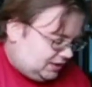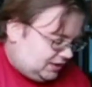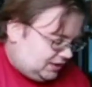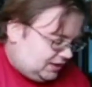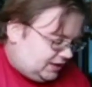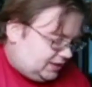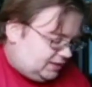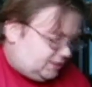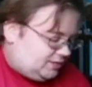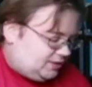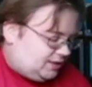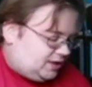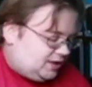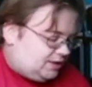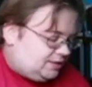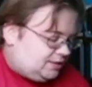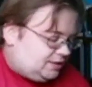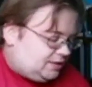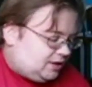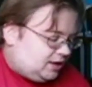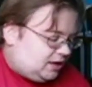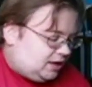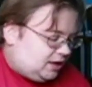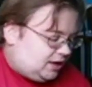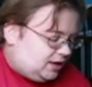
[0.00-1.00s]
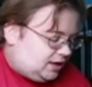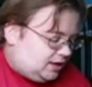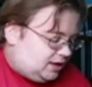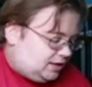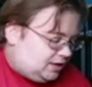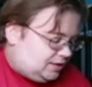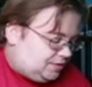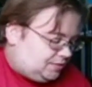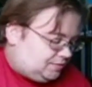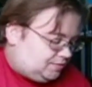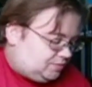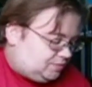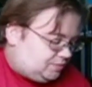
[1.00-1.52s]
anyway,
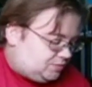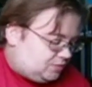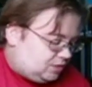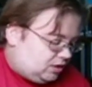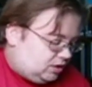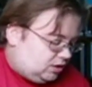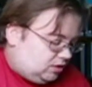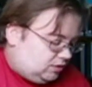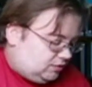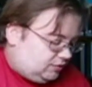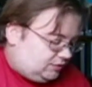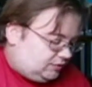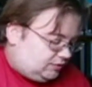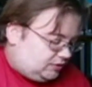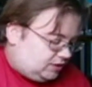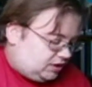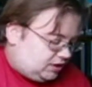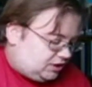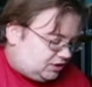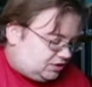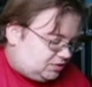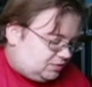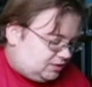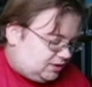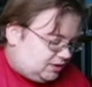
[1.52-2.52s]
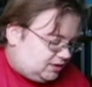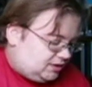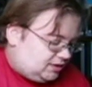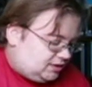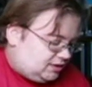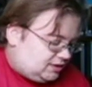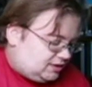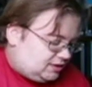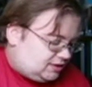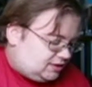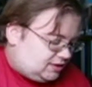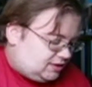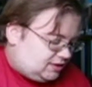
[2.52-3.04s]
um, hope I should be able to
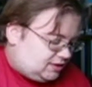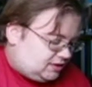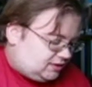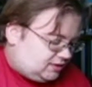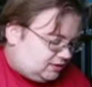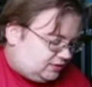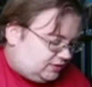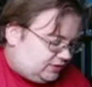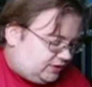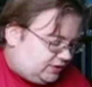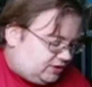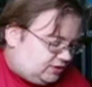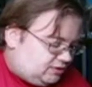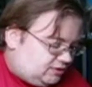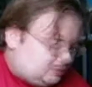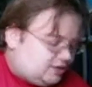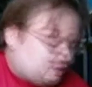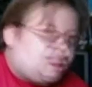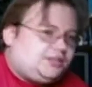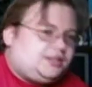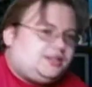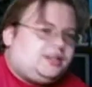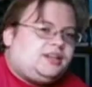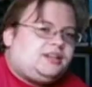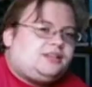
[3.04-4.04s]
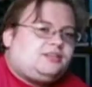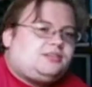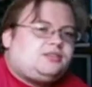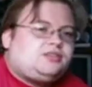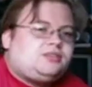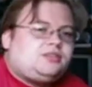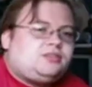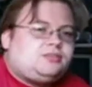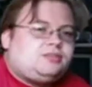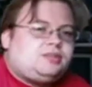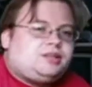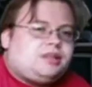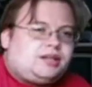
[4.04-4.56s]
get the next video done yet
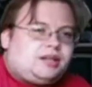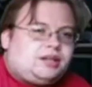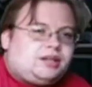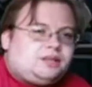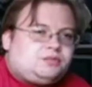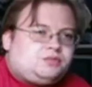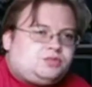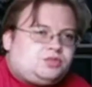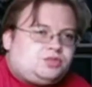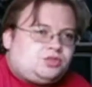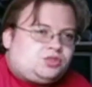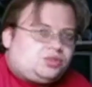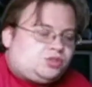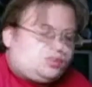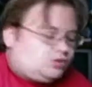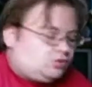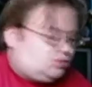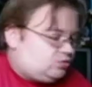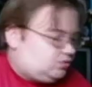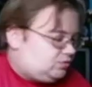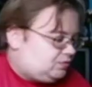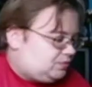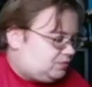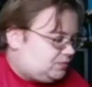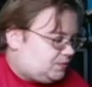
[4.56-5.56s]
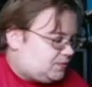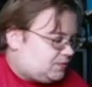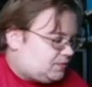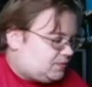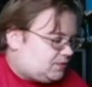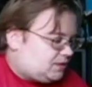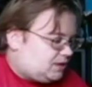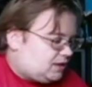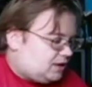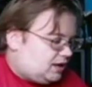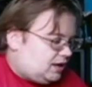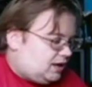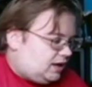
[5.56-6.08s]
sometime soon.
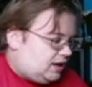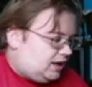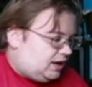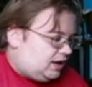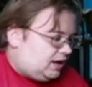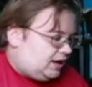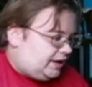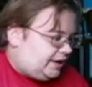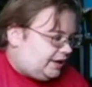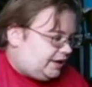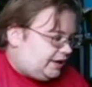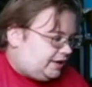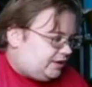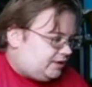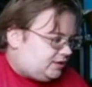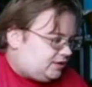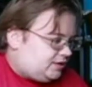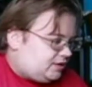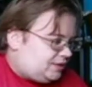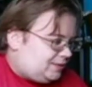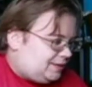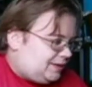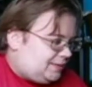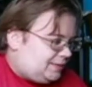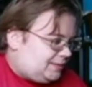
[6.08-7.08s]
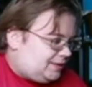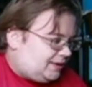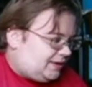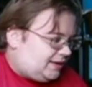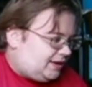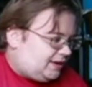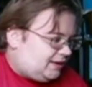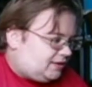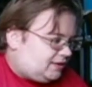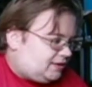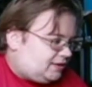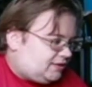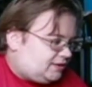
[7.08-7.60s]
And depending on
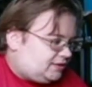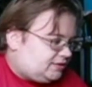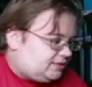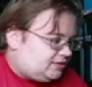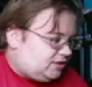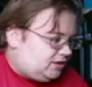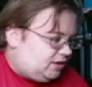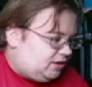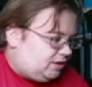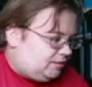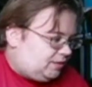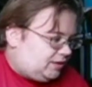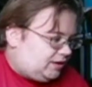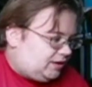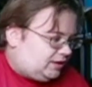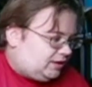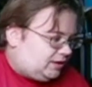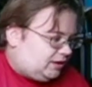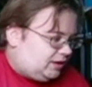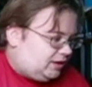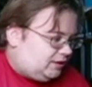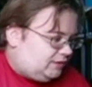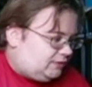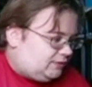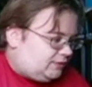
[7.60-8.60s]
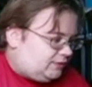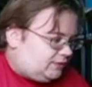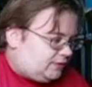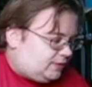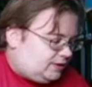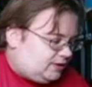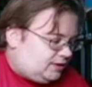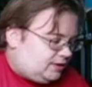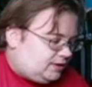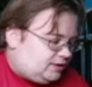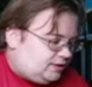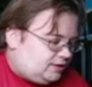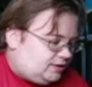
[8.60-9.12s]
how things go in my life,
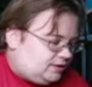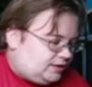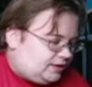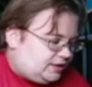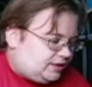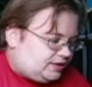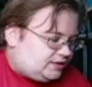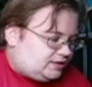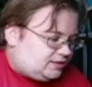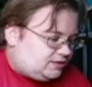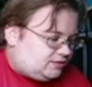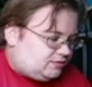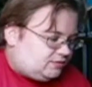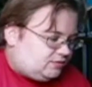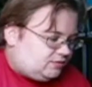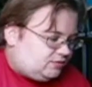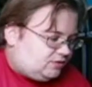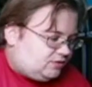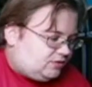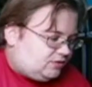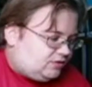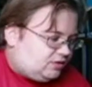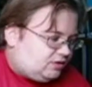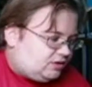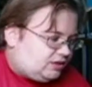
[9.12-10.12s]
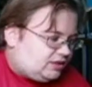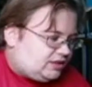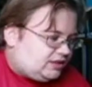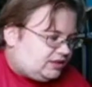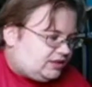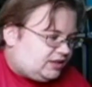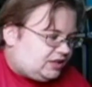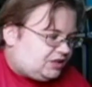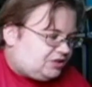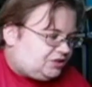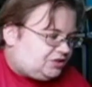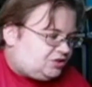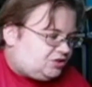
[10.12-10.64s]
uh, the next review after
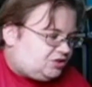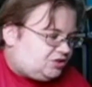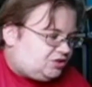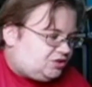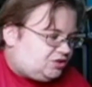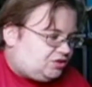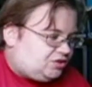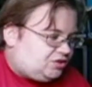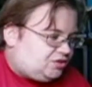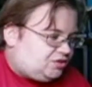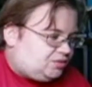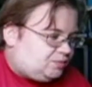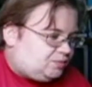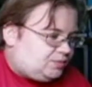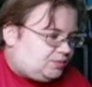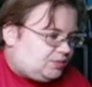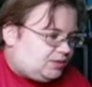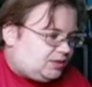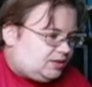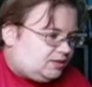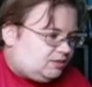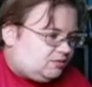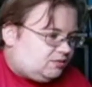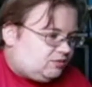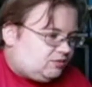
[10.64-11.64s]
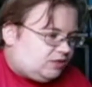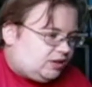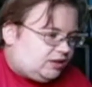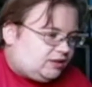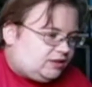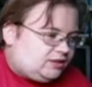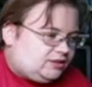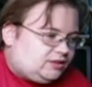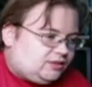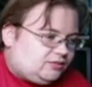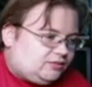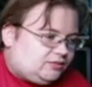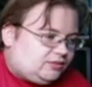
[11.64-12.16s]
that should be
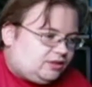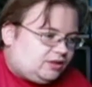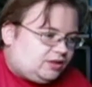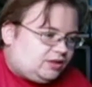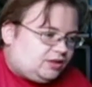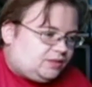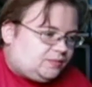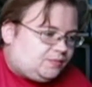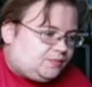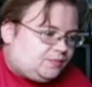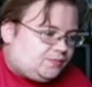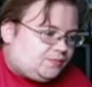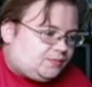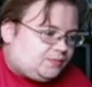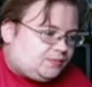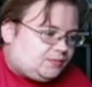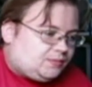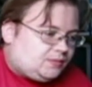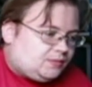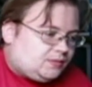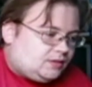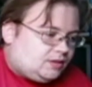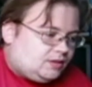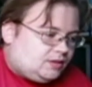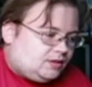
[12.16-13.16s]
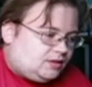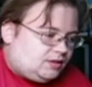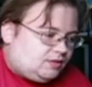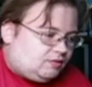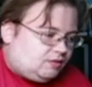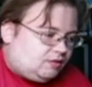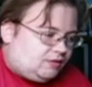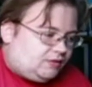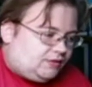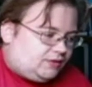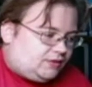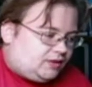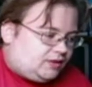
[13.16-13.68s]
relatively
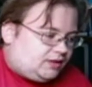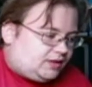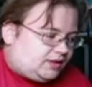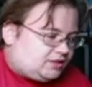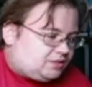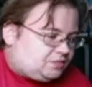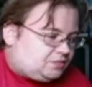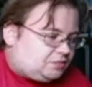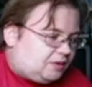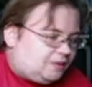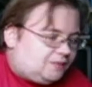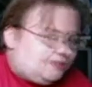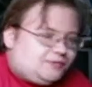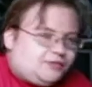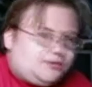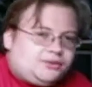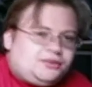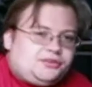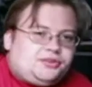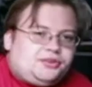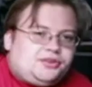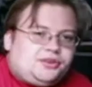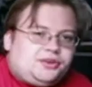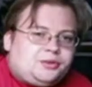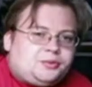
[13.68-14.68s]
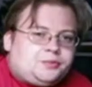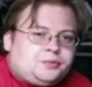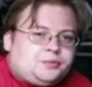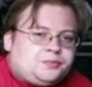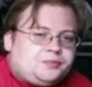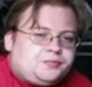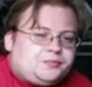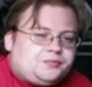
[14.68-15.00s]
within the next month or so.